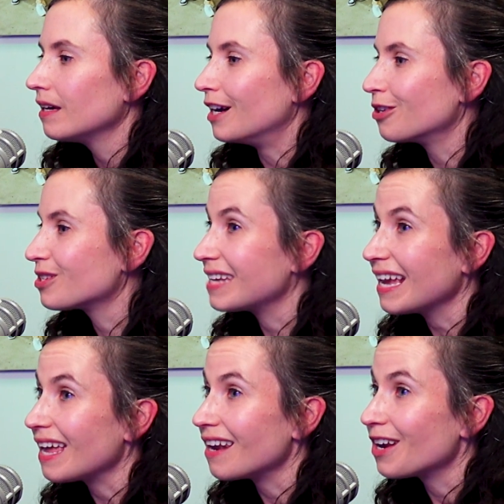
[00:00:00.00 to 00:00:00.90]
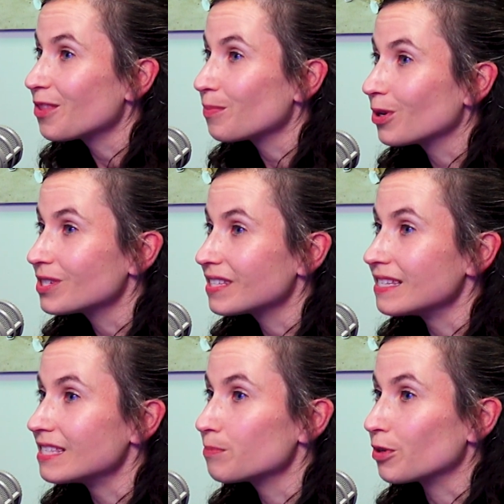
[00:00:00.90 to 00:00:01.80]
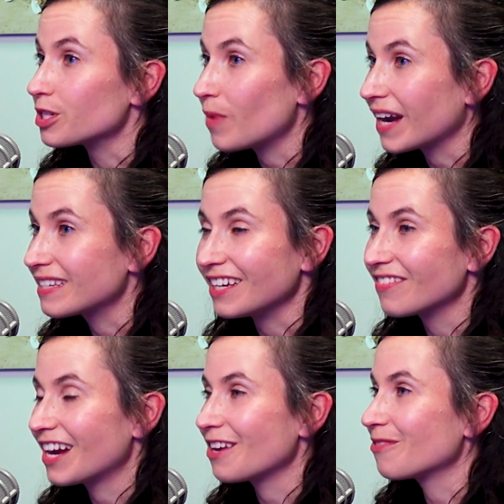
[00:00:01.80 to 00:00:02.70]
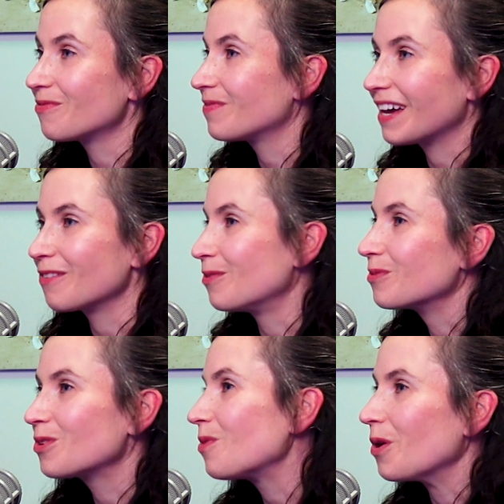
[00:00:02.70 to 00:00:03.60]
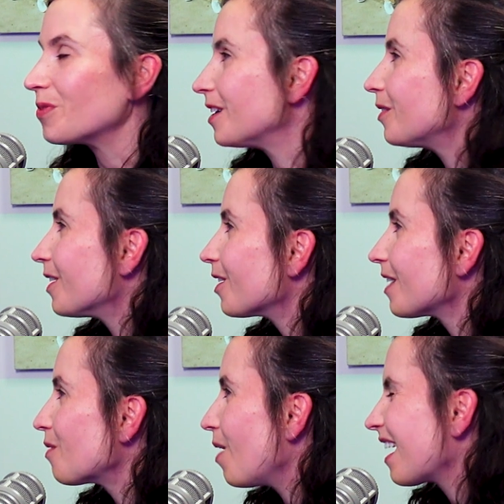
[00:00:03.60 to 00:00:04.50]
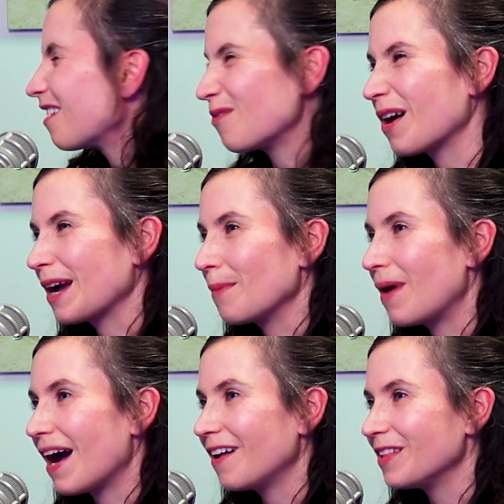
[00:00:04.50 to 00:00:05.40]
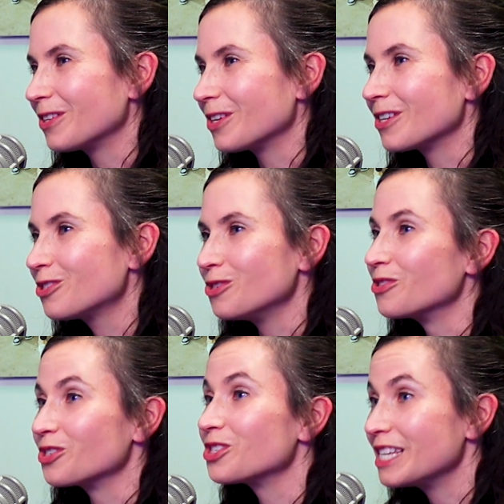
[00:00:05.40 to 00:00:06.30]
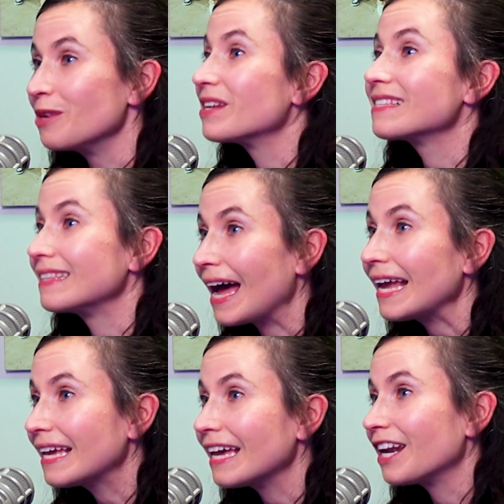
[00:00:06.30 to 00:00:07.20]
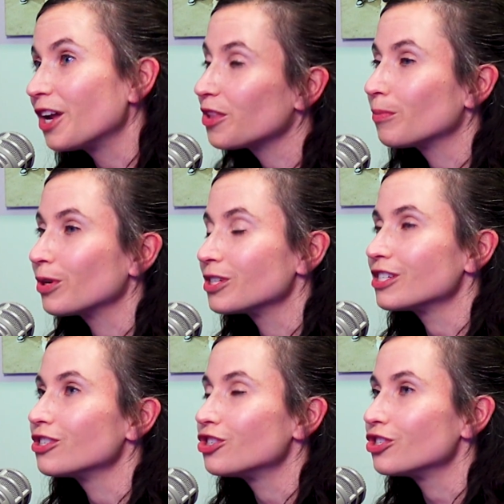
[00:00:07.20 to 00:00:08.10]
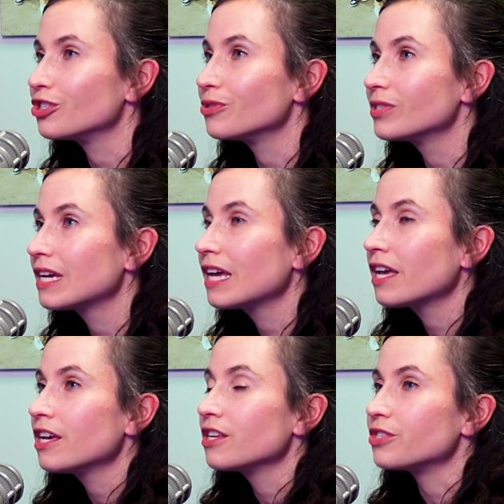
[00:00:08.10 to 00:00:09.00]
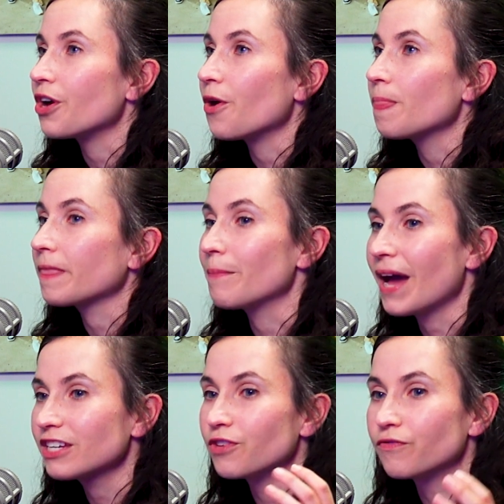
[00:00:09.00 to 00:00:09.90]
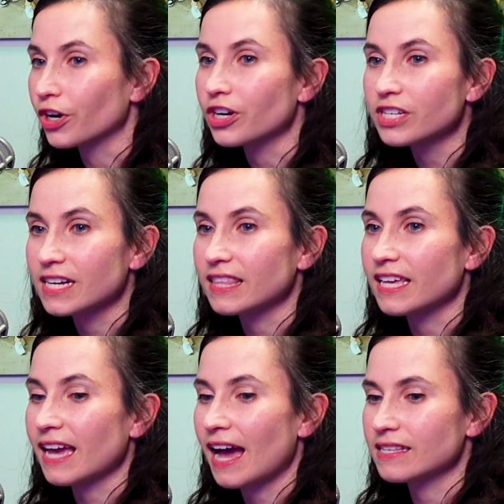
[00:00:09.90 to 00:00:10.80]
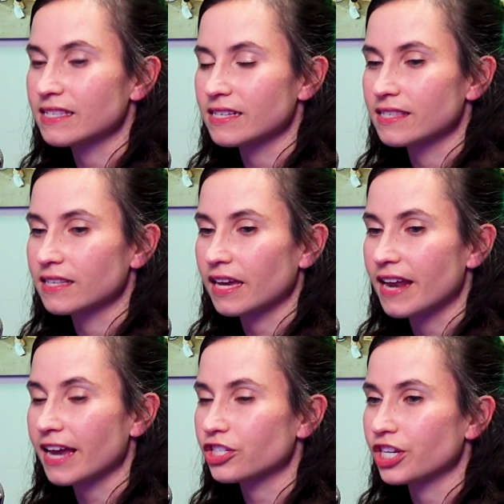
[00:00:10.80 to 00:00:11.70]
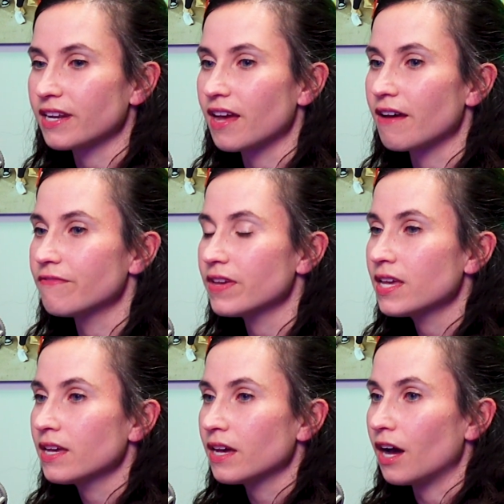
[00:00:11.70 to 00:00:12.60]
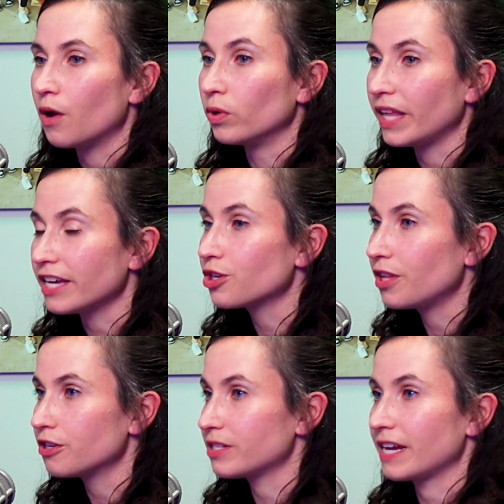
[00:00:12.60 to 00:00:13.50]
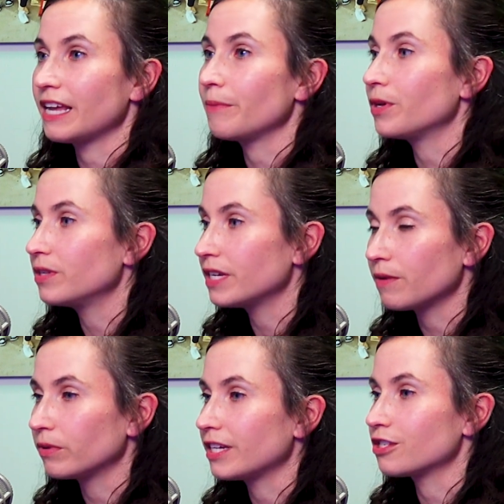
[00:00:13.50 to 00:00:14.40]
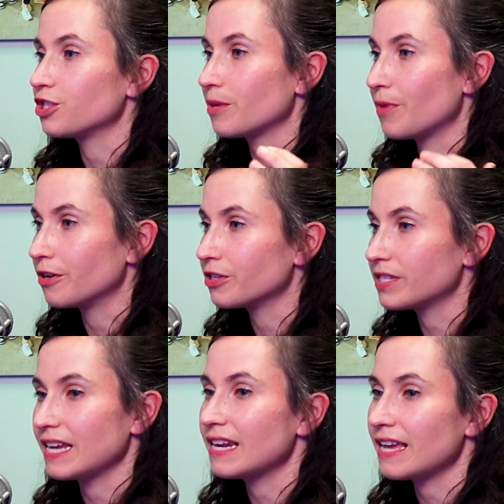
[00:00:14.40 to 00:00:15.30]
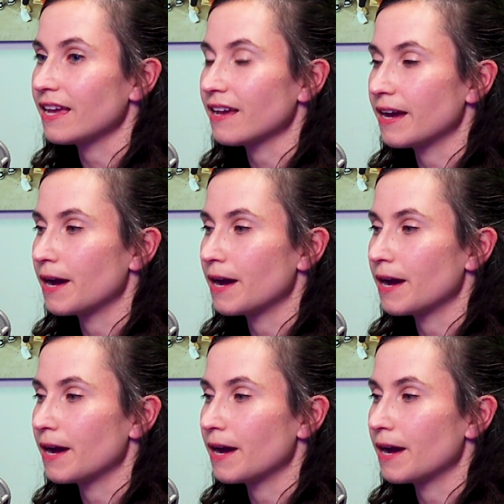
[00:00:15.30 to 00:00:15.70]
understand another person's perspective, kind of that old quote that you hear, like walking a mile in their shoes, or just seeing what it's like in another person's shoes. Yeah. So compassion first, I think, has this connection of relational understanding, building relationship, understanding